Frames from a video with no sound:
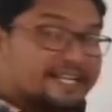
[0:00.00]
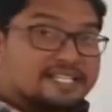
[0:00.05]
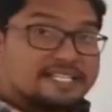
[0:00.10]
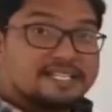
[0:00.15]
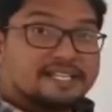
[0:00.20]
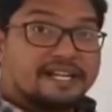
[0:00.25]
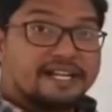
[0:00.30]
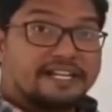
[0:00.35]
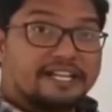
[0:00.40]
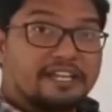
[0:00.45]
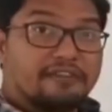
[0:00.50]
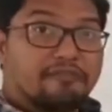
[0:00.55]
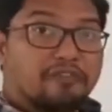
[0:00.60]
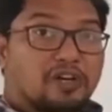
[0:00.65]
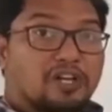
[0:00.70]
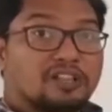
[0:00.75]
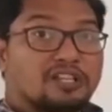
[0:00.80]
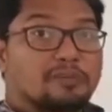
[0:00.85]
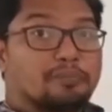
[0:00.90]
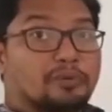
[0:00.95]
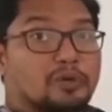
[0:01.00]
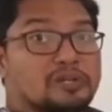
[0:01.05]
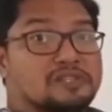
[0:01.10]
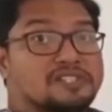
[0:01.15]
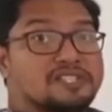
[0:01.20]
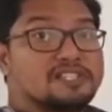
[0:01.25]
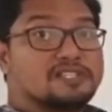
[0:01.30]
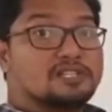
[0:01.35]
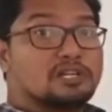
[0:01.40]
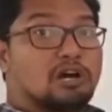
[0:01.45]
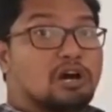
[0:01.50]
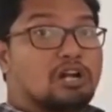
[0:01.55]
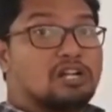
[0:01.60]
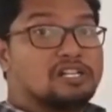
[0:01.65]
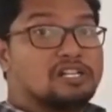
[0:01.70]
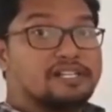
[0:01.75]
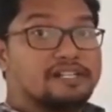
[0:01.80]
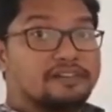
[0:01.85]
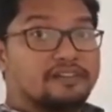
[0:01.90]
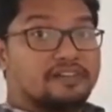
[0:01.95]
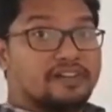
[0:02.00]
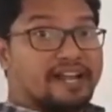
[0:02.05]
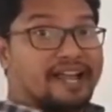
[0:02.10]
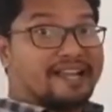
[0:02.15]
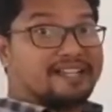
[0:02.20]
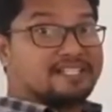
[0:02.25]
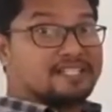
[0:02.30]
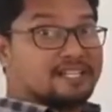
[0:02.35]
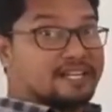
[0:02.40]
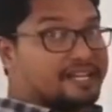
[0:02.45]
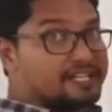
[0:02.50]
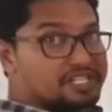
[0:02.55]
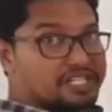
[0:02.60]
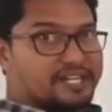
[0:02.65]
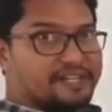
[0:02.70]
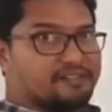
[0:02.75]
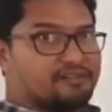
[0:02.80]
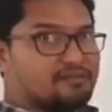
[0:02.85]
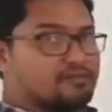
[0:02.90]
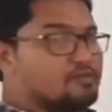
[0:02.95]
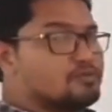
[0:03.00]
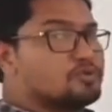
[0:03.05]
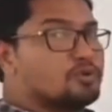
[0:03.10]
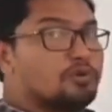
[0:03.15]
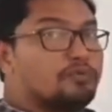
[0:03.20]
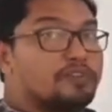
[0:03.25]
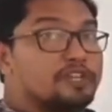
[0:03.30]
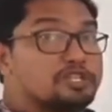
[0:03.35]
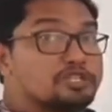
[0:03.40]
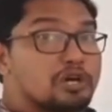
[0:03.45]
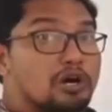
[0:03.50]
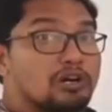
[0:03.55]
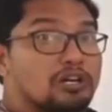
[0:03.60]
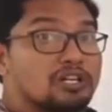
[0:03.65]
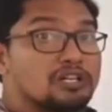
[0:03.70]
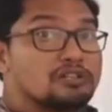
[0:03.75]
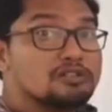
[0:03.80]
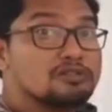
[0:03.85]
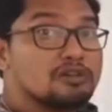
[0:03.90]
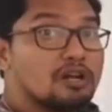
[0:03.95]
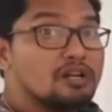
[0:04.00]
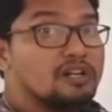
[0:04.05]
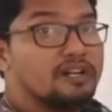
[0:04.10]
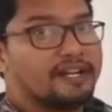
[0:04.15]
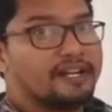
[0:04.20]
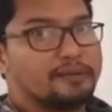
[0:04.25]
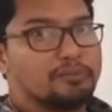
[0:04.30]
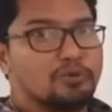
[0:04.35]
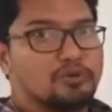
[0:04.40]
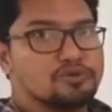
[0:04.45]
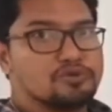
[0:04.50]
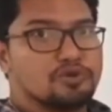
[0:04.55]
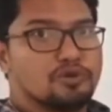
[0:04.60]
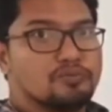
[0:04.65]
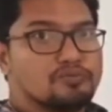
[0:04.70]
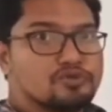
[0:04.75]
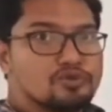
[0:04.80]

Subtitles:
ready for the process called translation, so which occurs on ribosome.